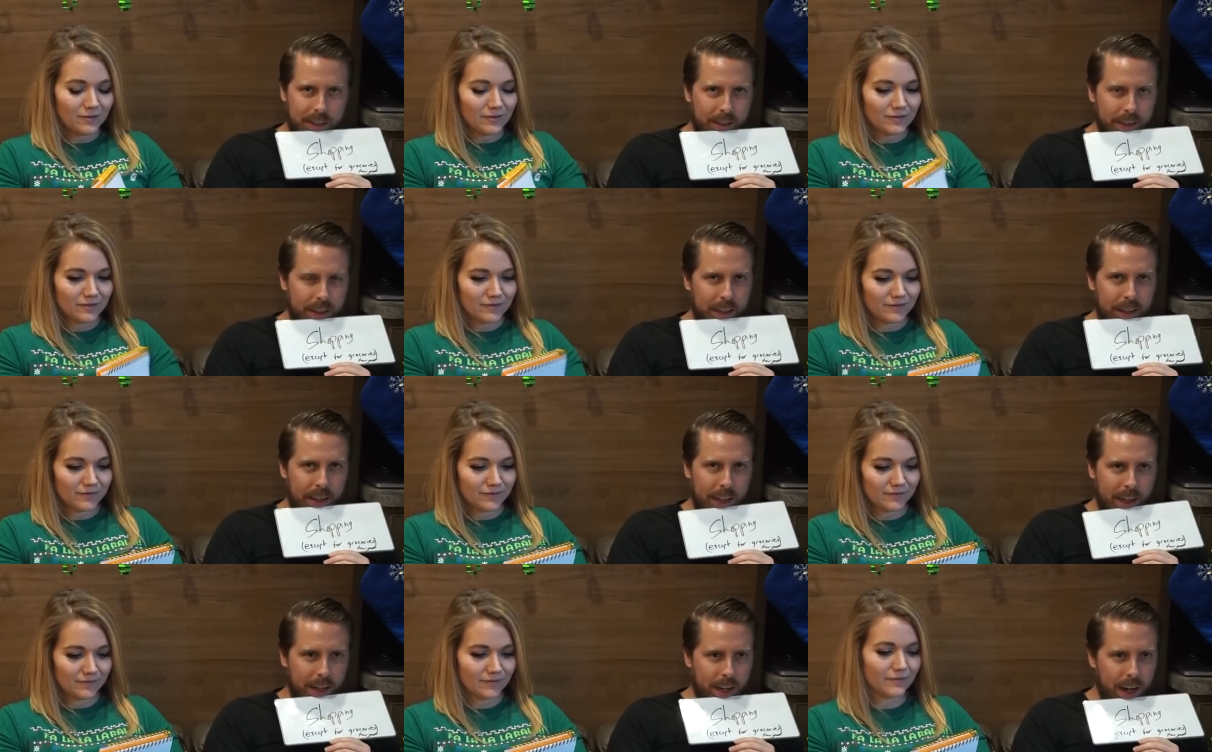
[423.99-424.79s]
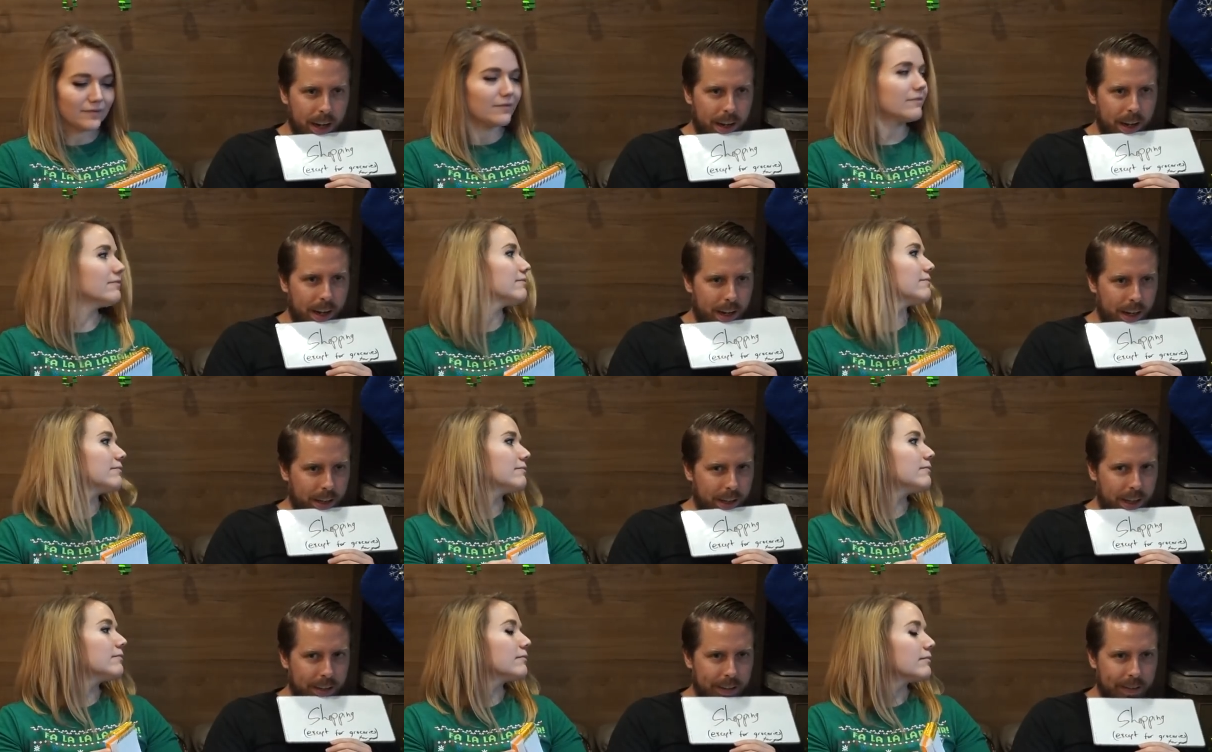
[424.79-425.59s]
Speaker 1: I clean and
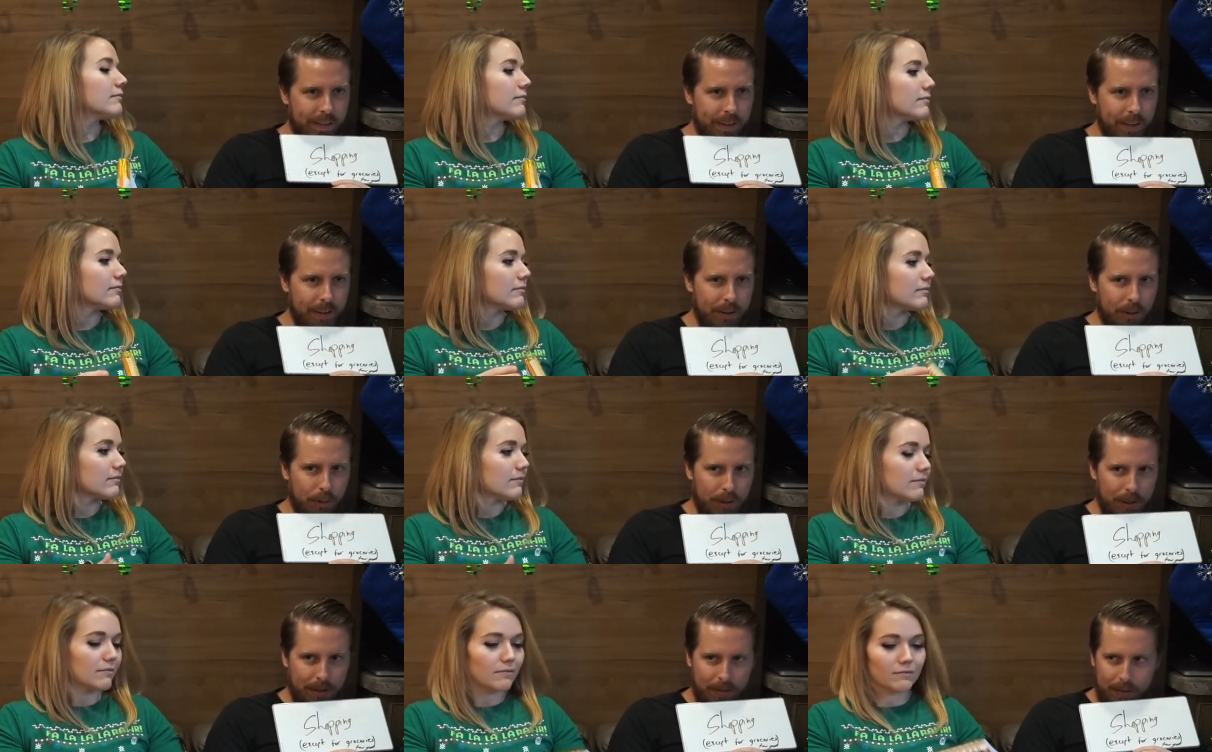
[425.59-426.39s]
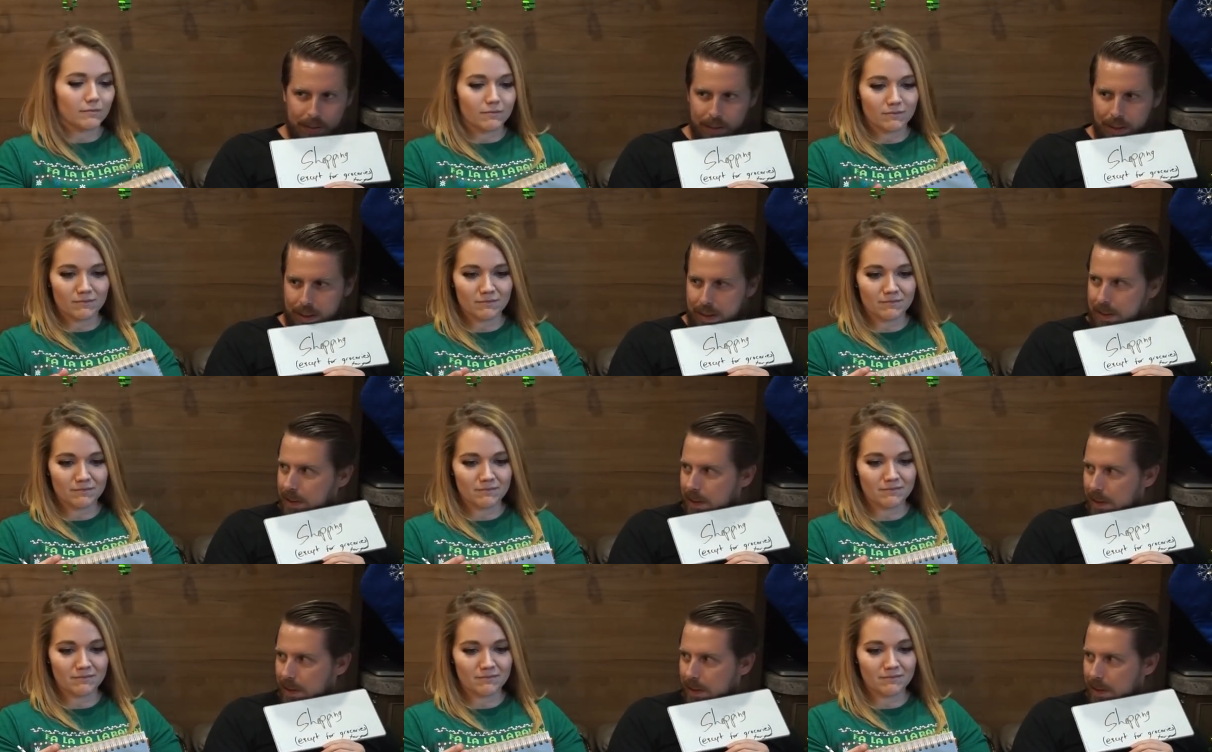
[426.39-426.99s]
I like to see the toilets clean.